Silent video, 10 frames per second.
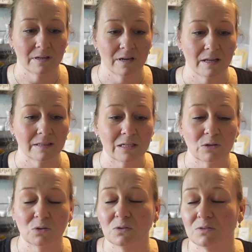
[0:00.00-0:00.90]
a
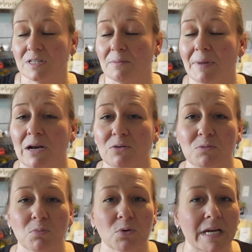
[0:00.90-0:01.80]
little tomato
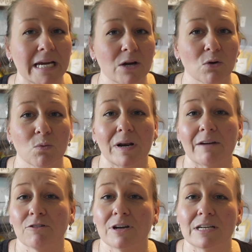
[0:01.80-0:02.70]
debris or
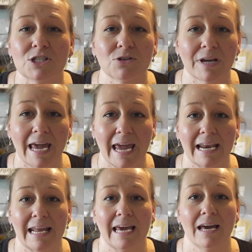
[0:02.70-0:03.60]
whatever it is you're
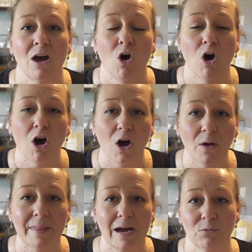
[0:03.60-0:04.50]
canning
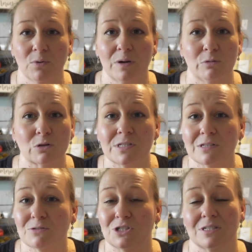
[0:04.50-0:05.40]
on that rim. Your
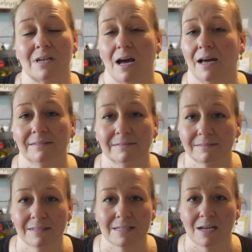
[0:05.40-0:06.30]
seal's just not,
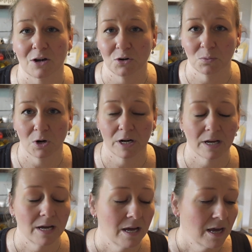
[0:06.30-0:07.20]
it's not going to work.
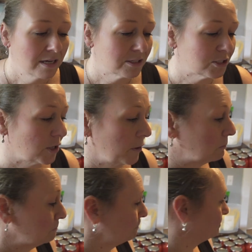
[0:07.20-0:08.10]
So